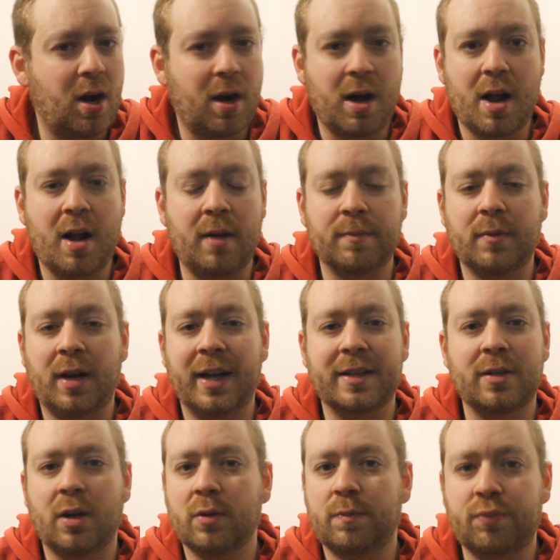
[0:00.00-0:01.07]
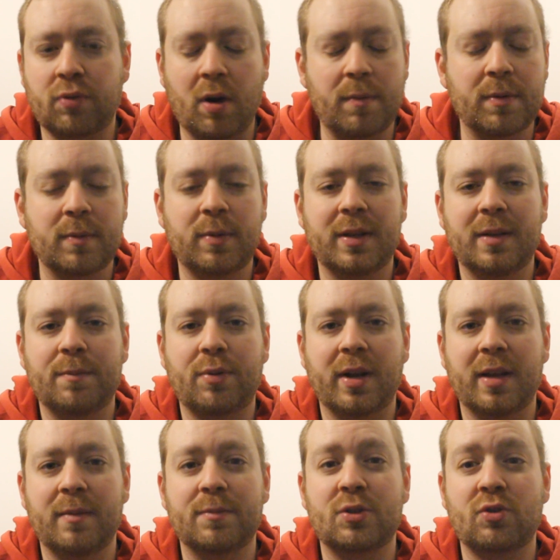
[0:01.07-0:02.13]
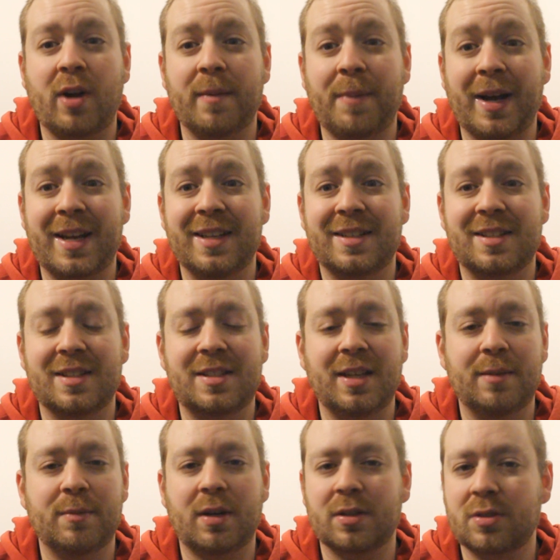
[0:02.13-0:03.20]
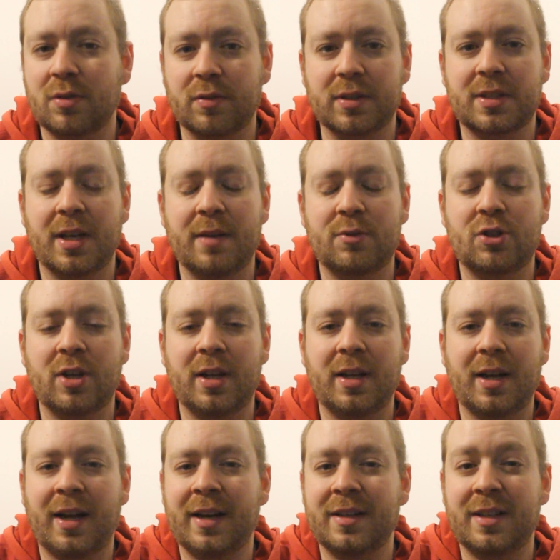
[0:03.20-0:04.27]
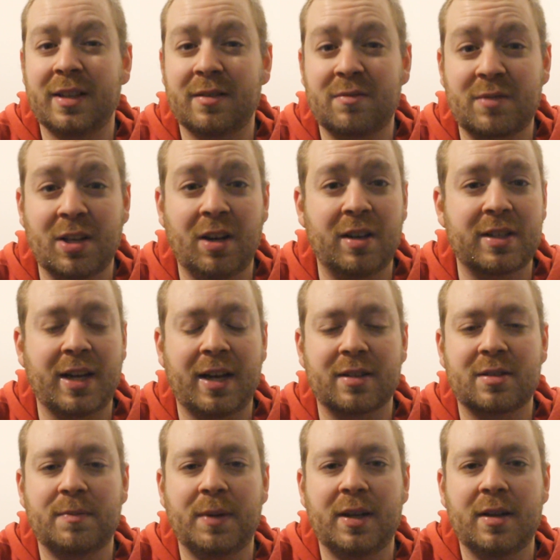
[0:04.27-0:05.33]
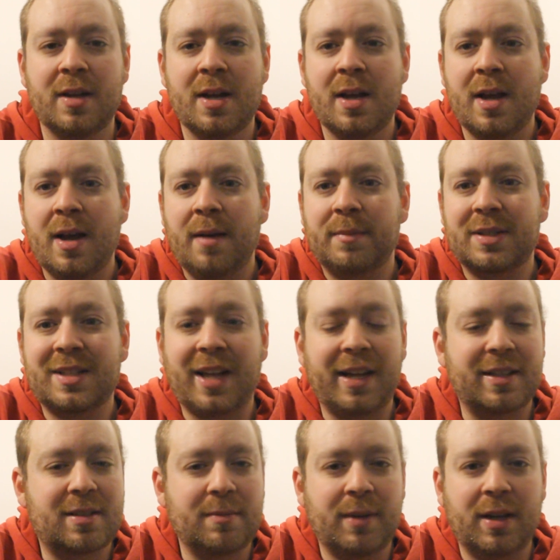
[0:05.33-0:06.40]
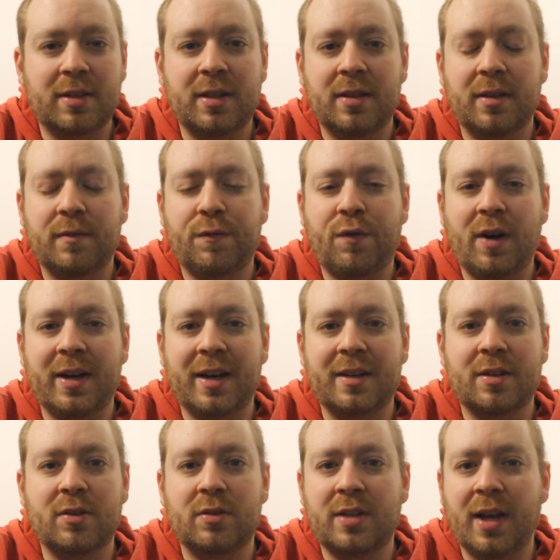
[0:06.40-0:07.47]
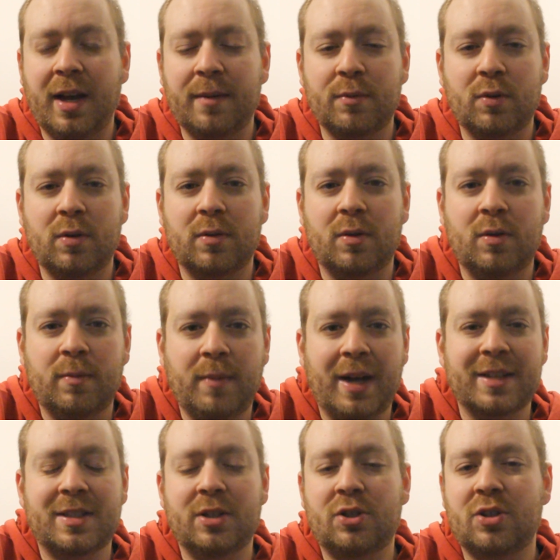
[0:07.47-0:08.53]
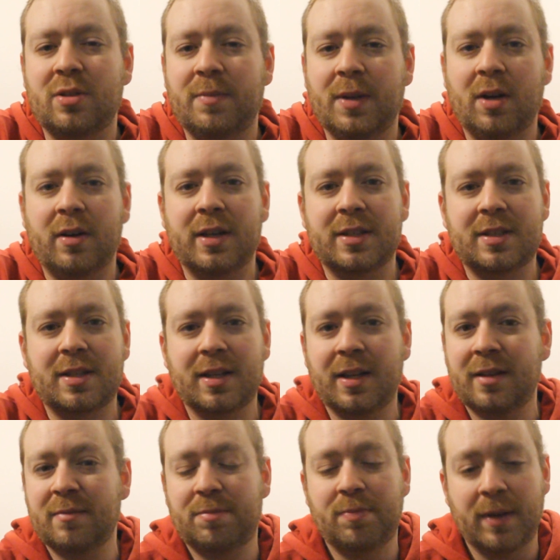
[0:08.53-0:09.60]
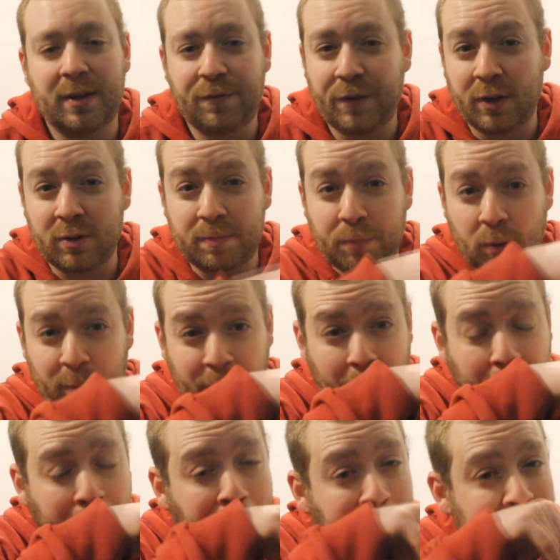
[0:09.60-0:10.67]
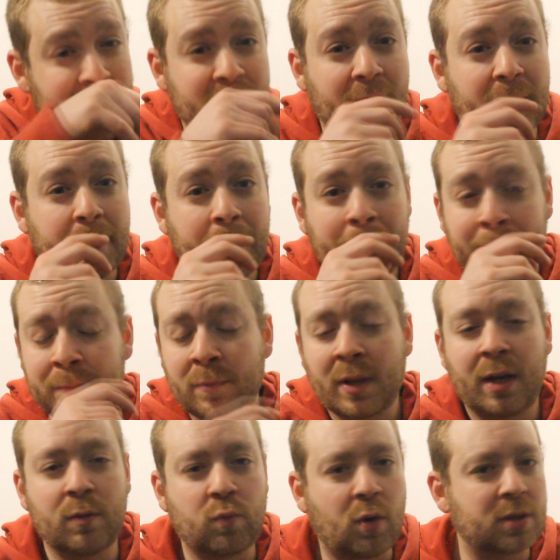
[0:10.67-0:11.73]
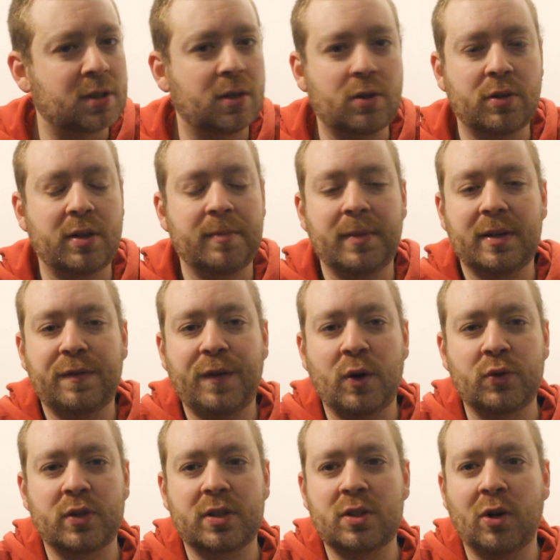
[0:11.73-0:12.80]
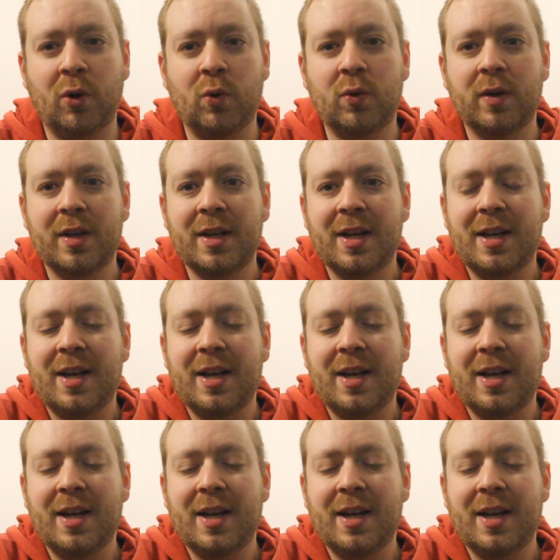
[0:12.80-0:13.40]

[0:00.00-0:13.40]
I had no problem with him bringing him straight back into the team when I saw the team sheet, and it turned out to be a mistake to me. I didn't think Fred had a good game or Matic, to be honest, in midfield. Paul Pogba also, it wasn't good in midfield at all.